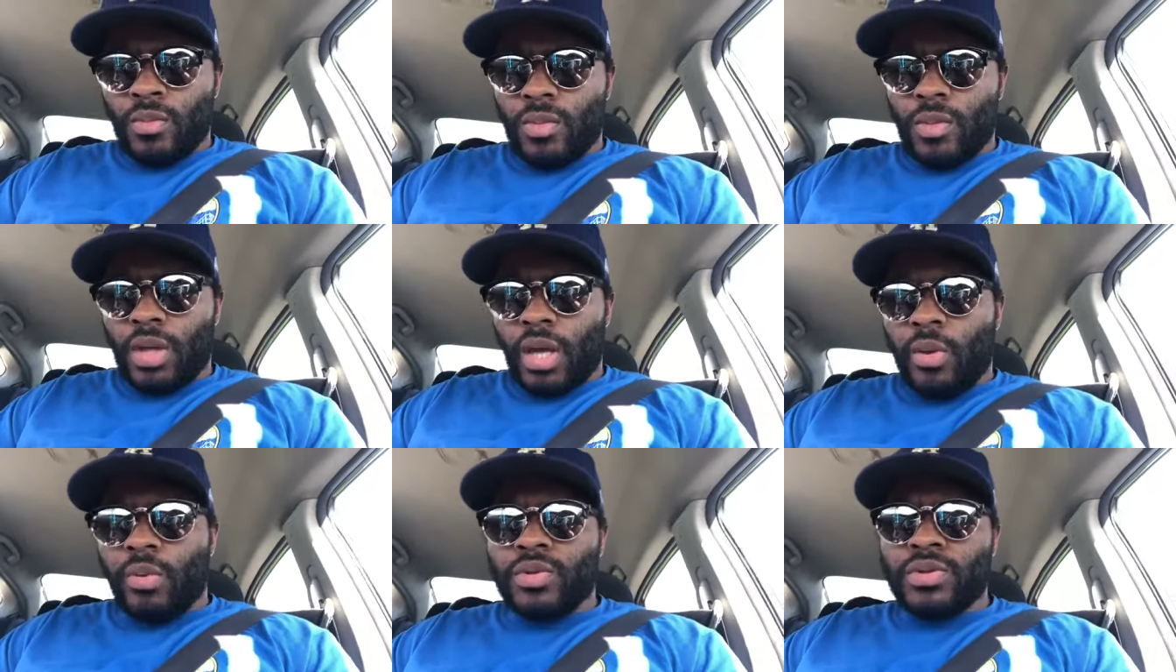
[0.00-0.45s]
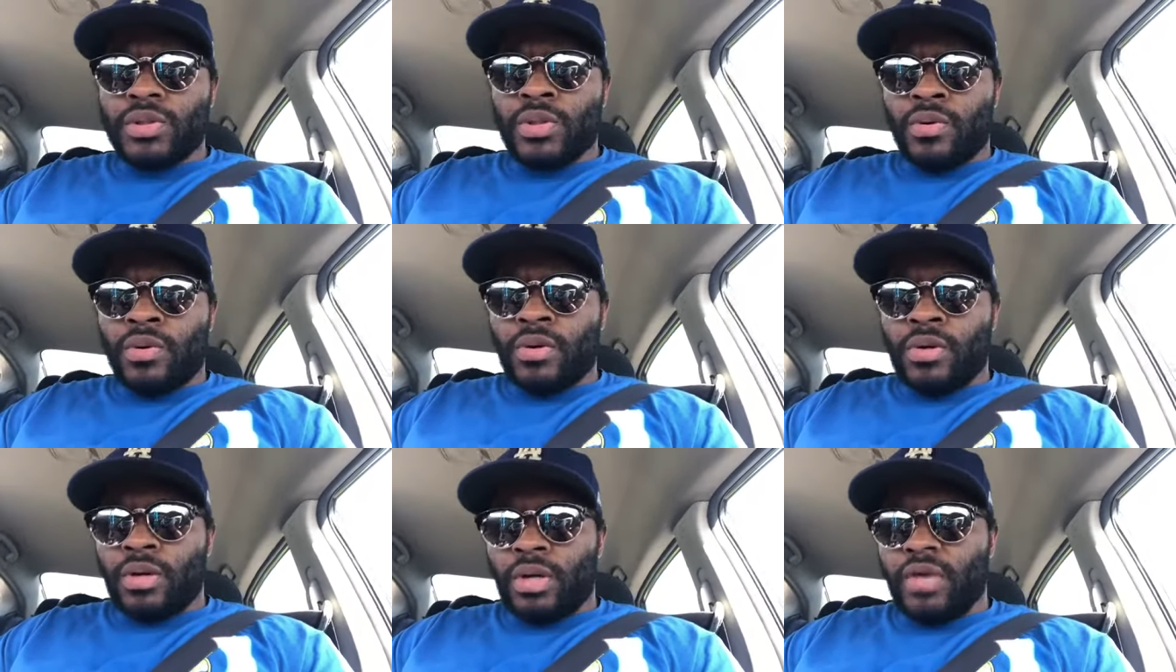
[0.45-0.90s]
Hey, what's
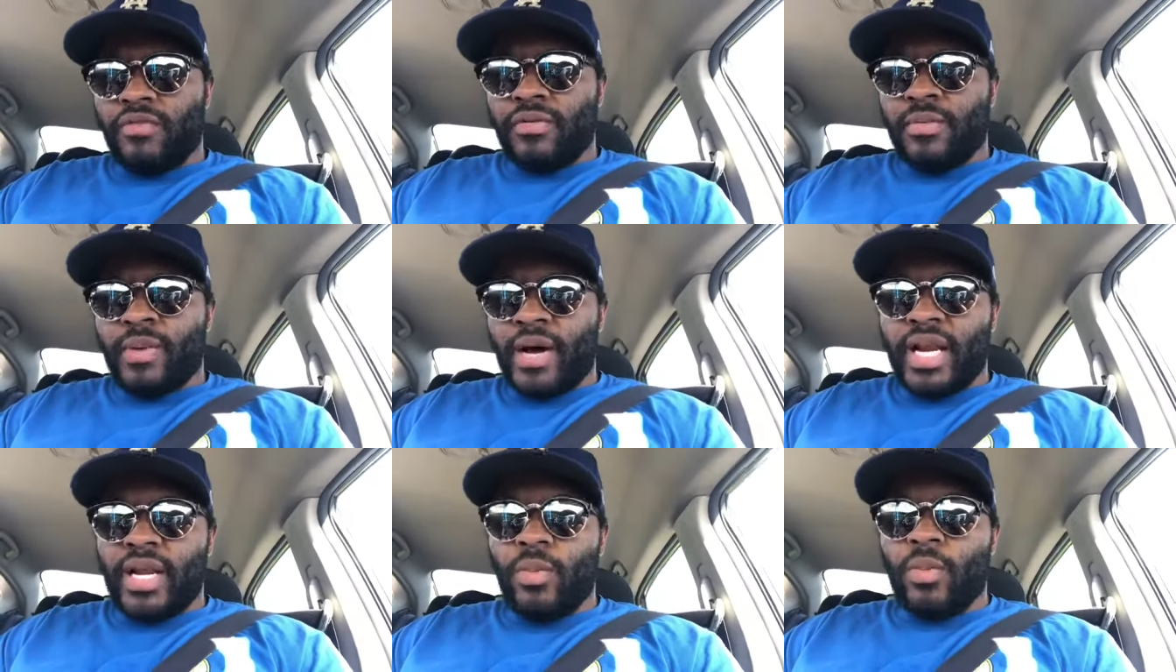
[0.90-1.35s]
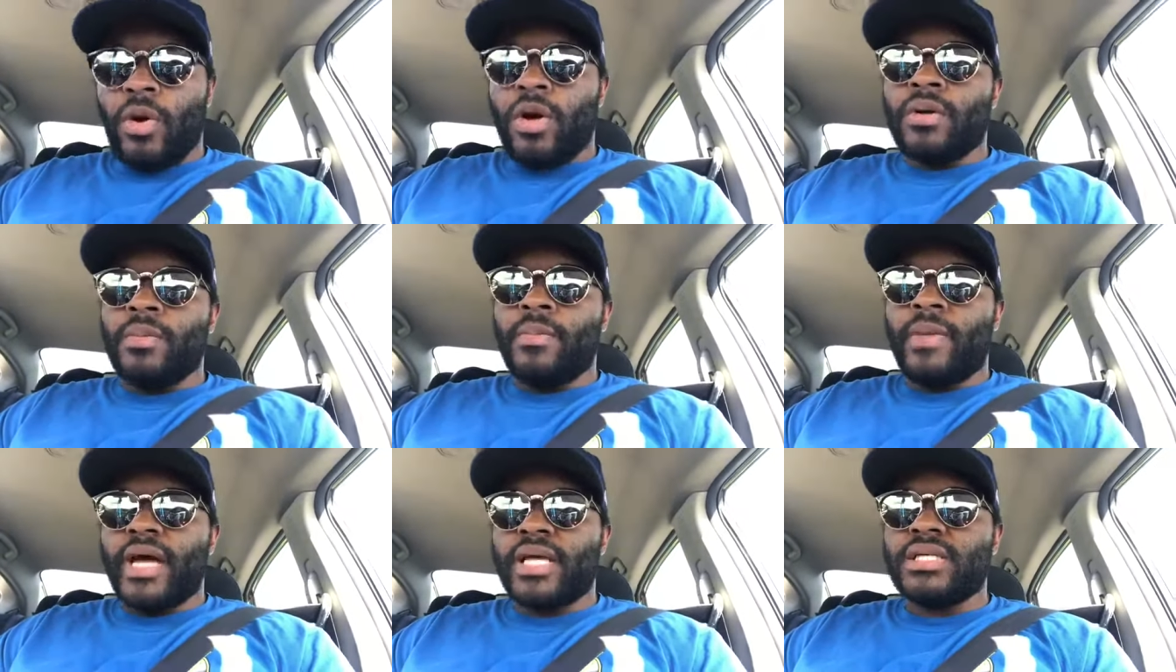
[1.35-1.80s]
going on, everybody?
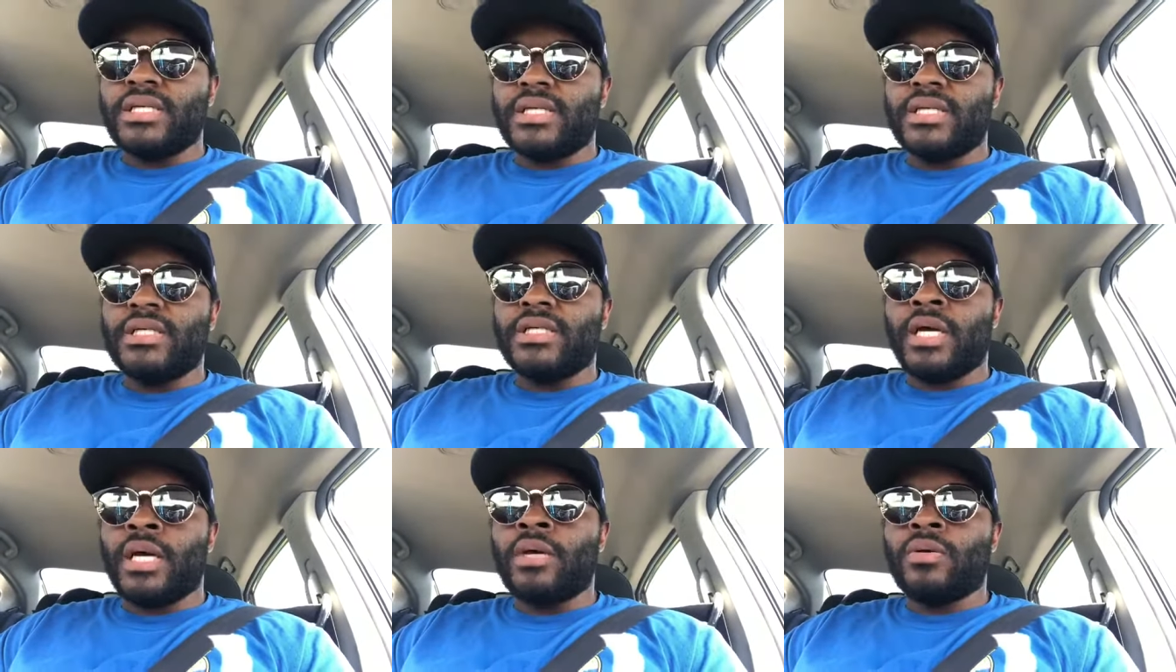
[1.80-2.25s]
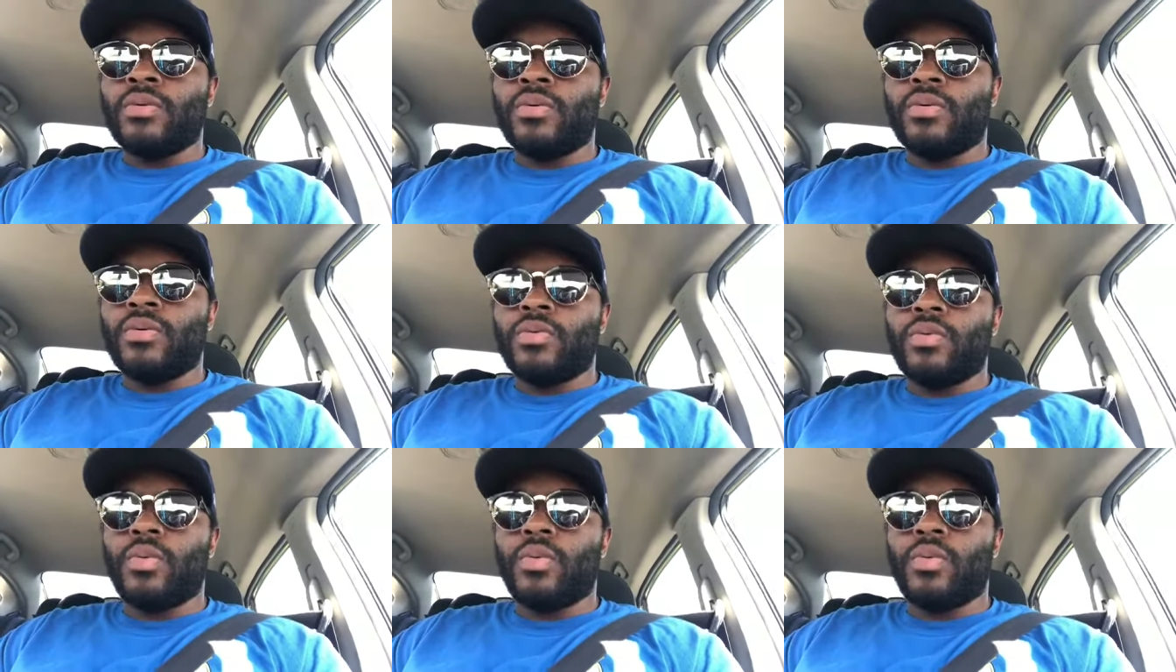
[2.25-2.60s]
Welcome back to the channel.